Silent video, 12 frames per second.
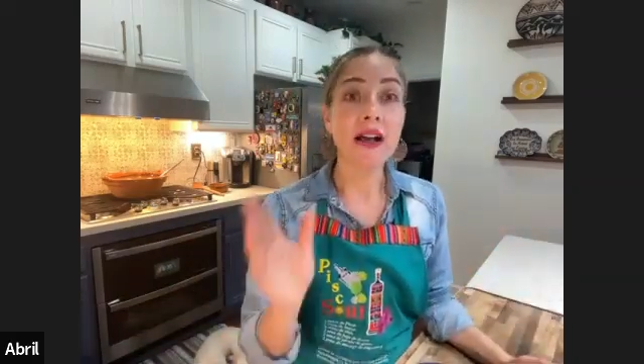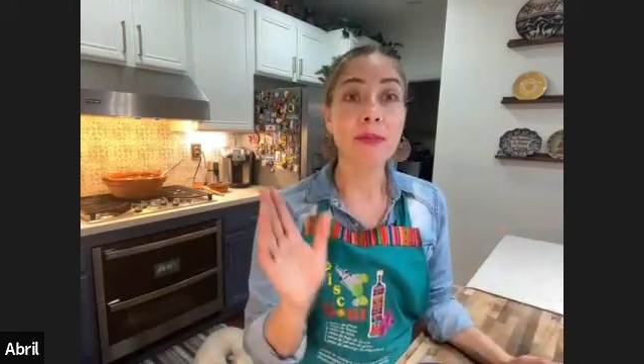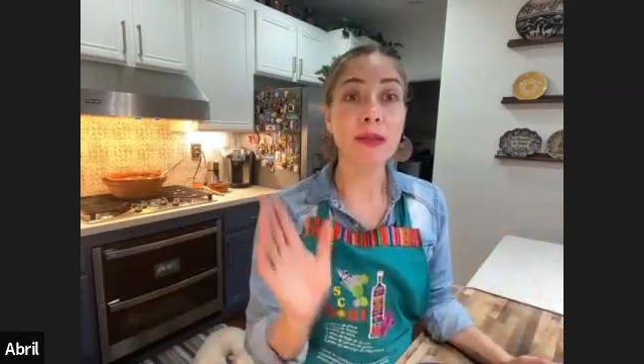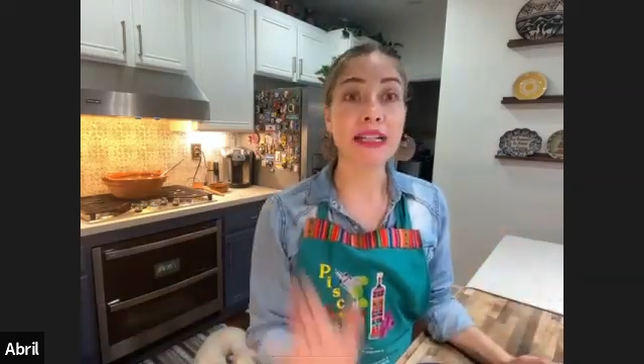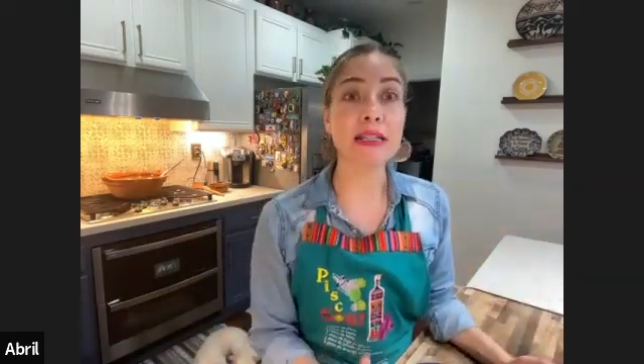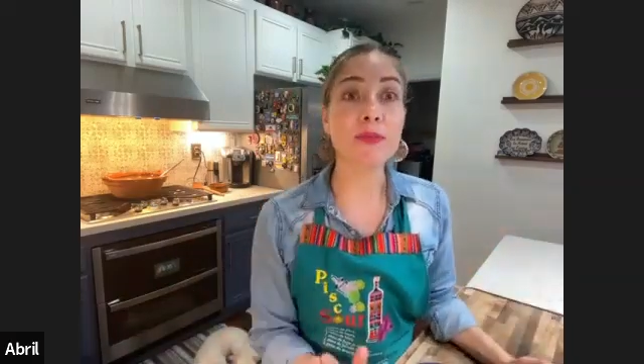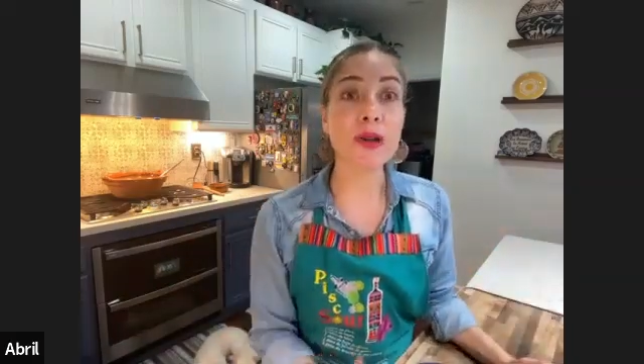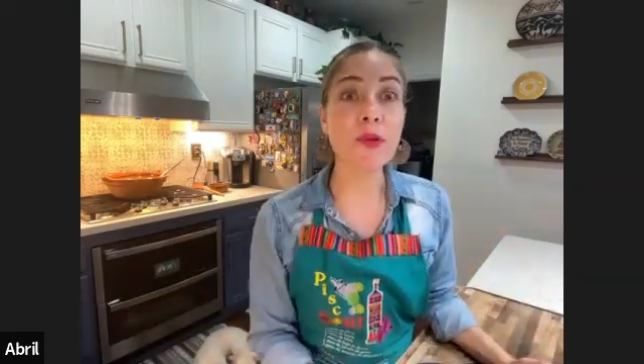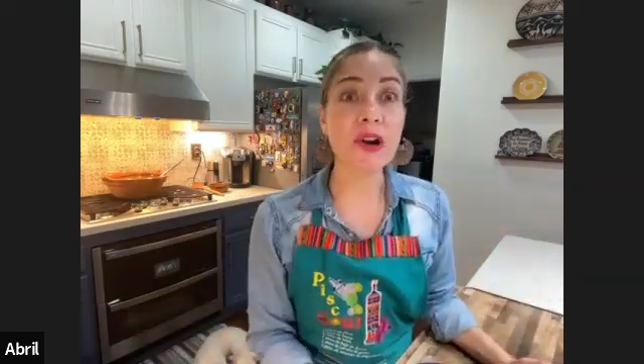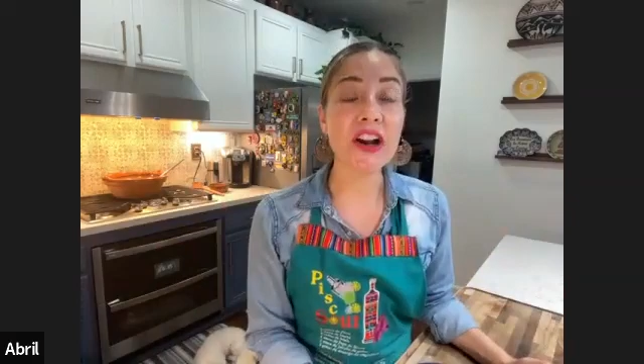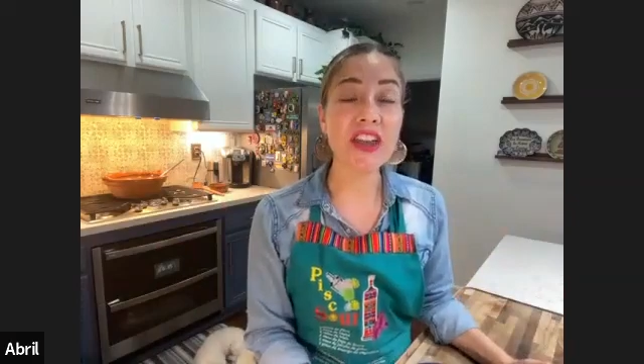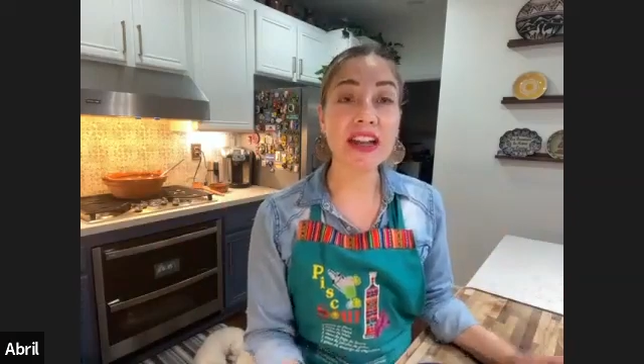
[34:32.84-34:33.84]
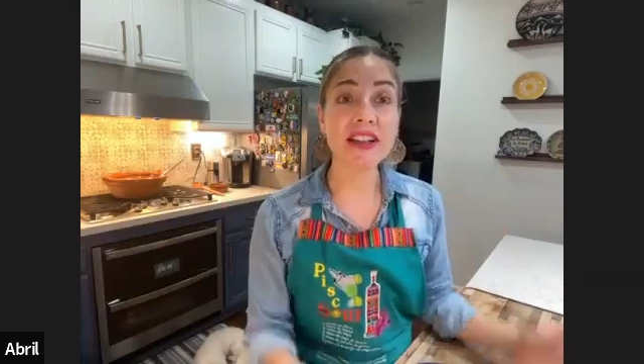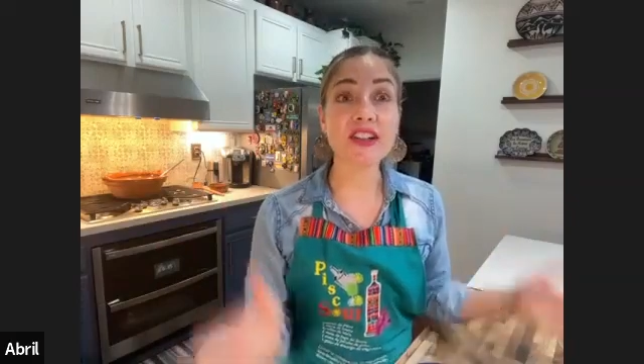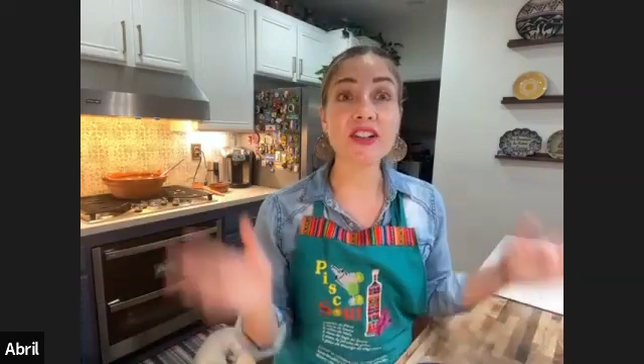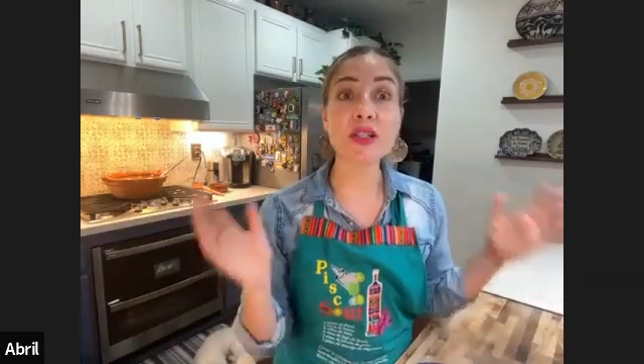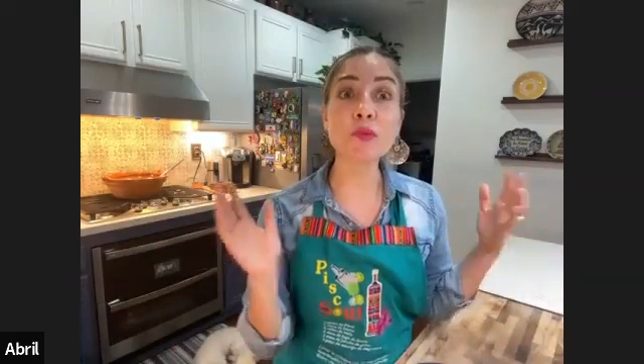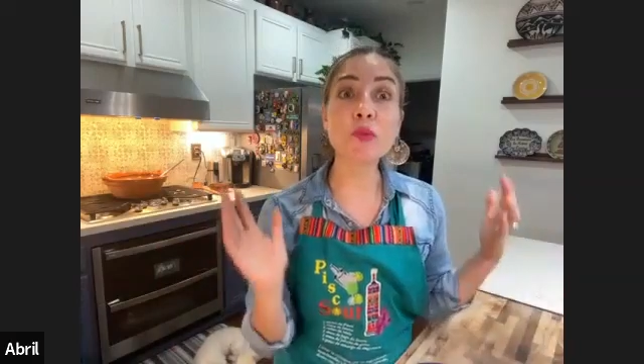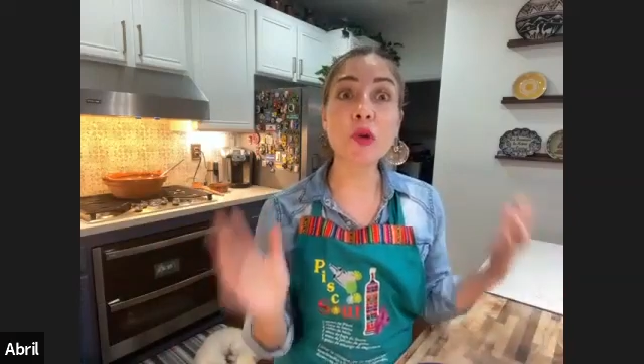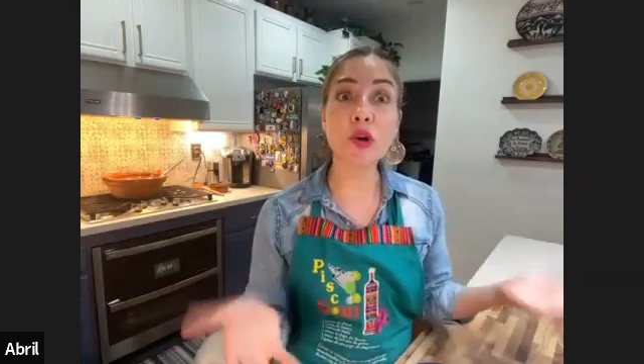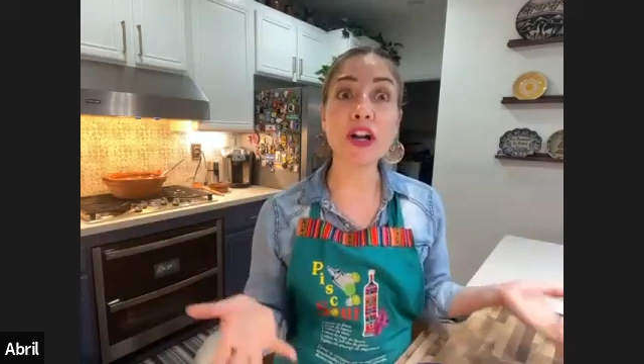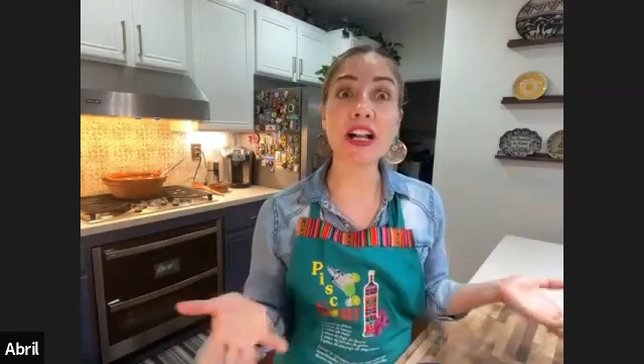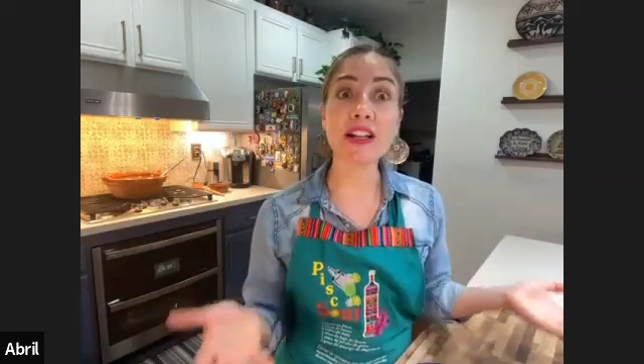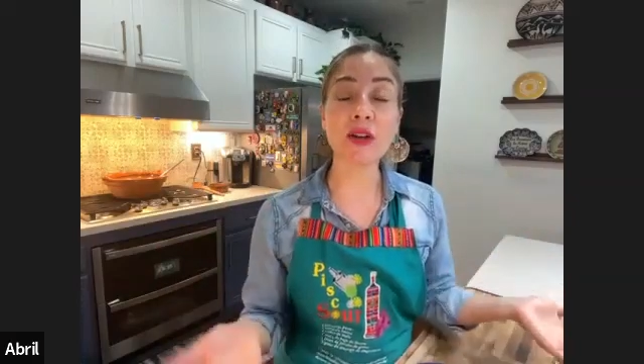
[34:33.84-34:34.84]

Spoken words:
Please be aware that there's more